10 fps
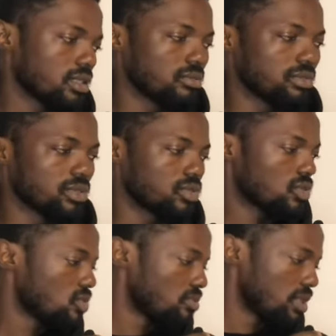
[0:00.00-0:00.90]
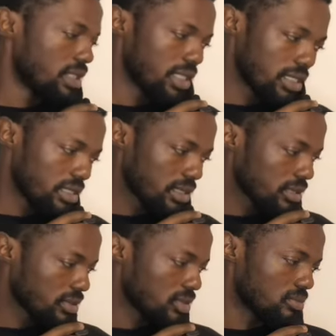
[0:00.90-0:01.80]
number two would be
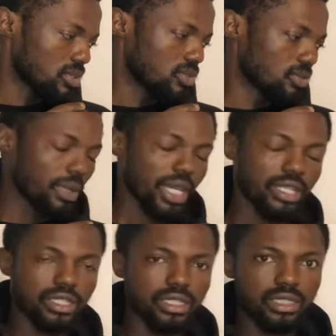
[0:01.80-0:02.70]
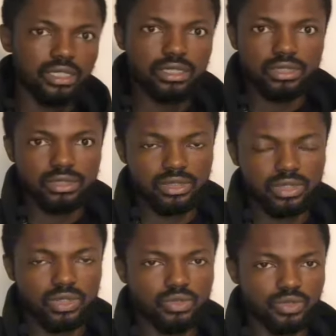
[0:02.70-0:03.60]
Lidl, number two Penny, you
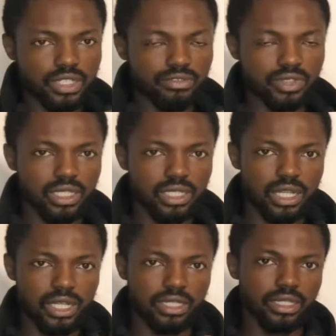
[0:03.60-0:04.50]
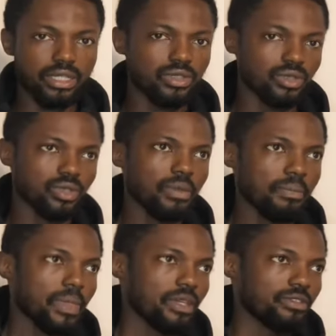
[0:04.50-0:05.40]
know, Rewe and Netto.
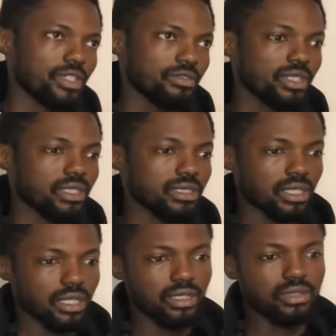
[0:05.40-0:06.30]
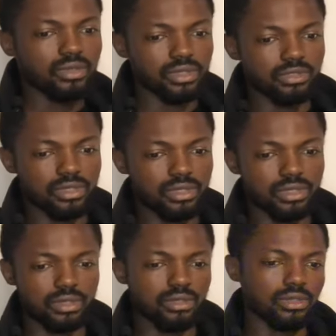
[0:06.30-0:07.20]
Rewe is like one of
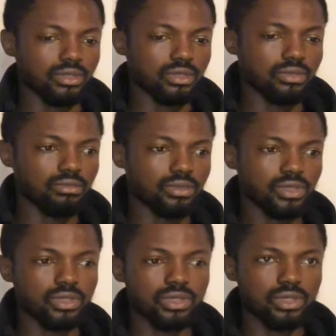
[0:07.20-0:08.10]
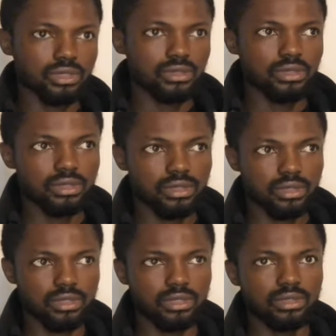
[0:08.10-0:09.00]
the, you know, most
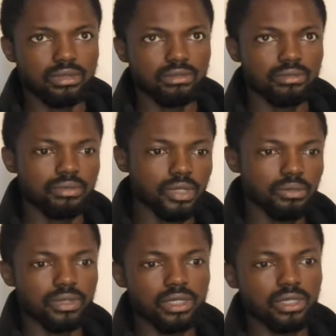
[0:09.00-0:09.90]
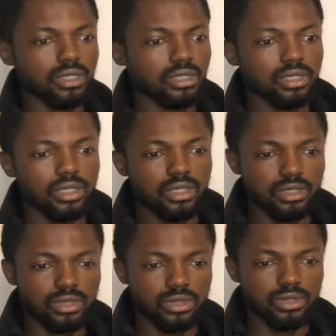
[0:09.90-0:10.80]
popular,
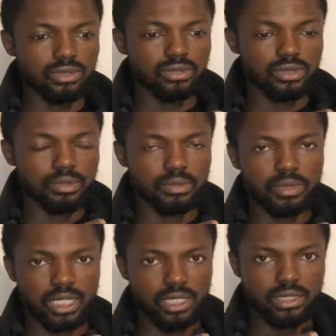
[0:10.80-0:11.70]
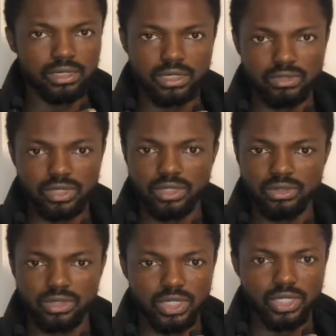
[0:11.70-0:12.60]
you know, supermarket
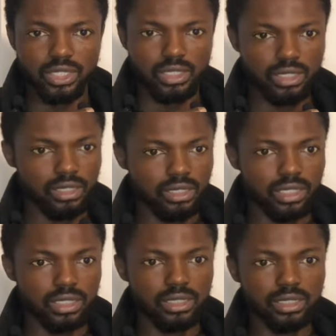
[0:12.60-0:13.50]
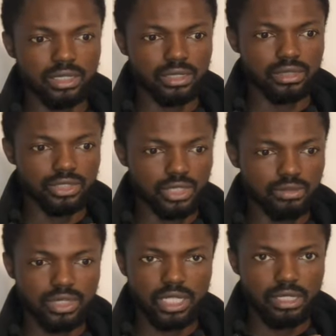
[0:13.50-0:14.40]
around here and in
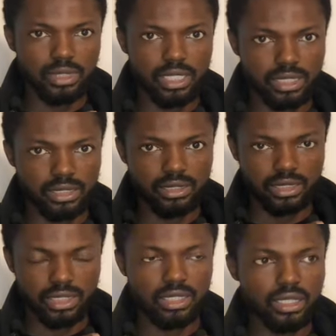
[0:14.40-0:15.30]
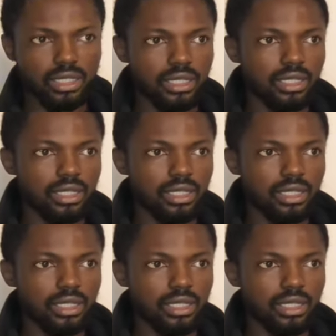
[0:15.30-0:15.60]
Germany, I can say.